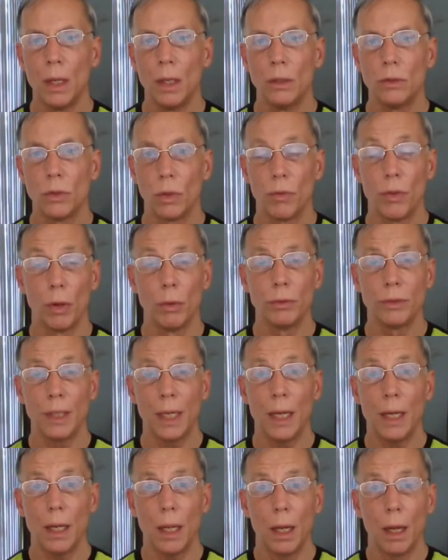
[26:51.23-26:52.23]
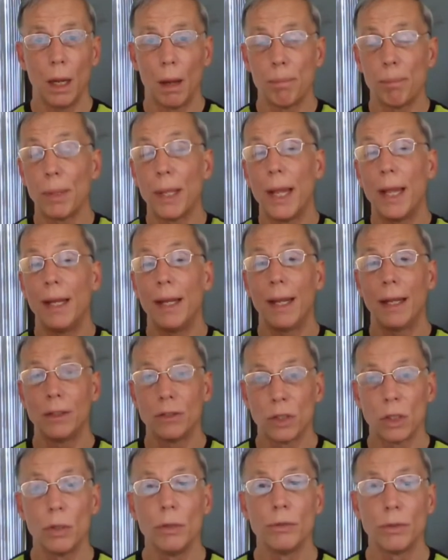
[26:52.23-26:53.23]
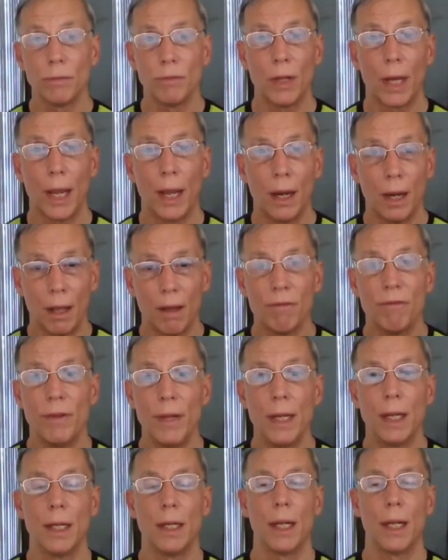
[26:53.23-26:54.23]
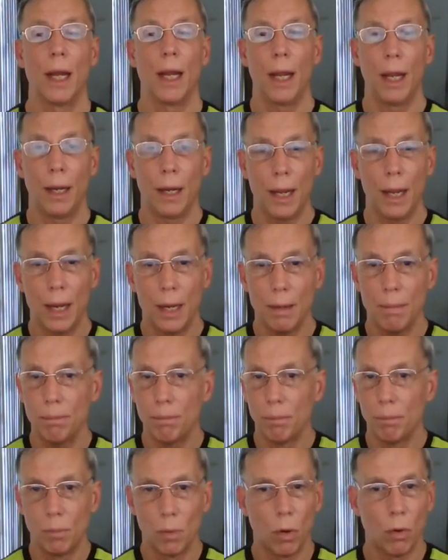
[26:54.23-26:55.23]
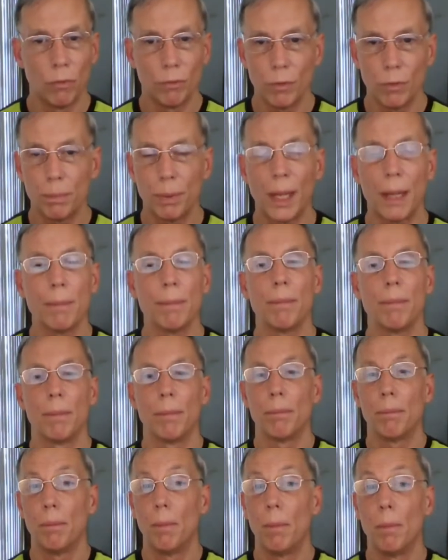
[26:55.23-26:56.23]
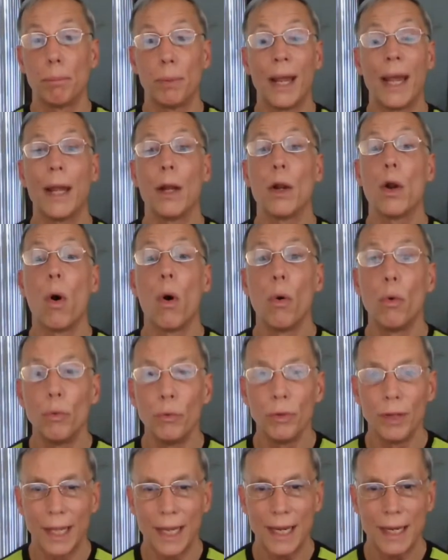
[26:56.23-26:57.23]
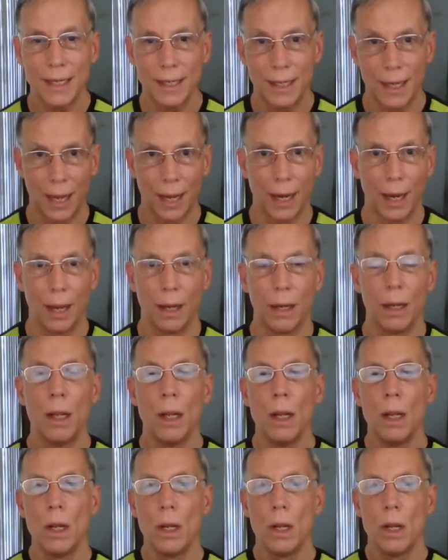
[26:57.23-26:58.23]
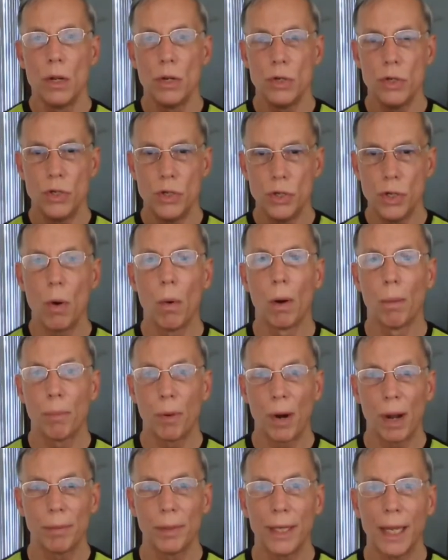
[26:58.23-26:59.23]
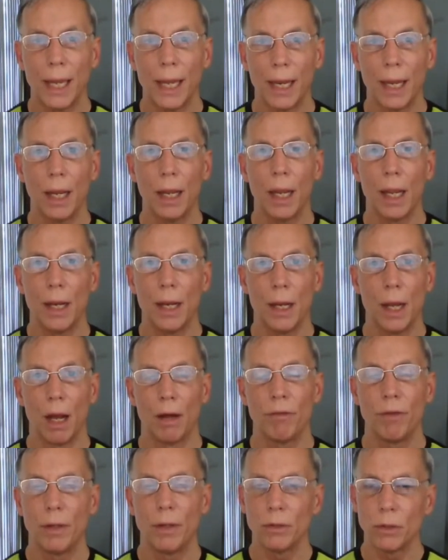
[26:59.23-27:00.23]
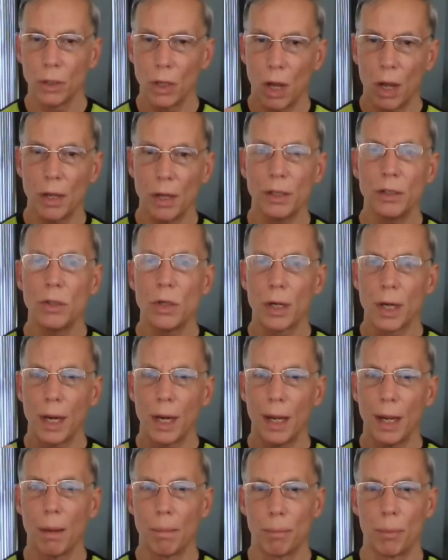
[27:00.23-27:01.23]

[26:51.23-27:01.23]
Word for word: So those eating a plant exclusive diet, a vegan diet, a whole food plant plant only diet you are probably getting enough as long as you're getting a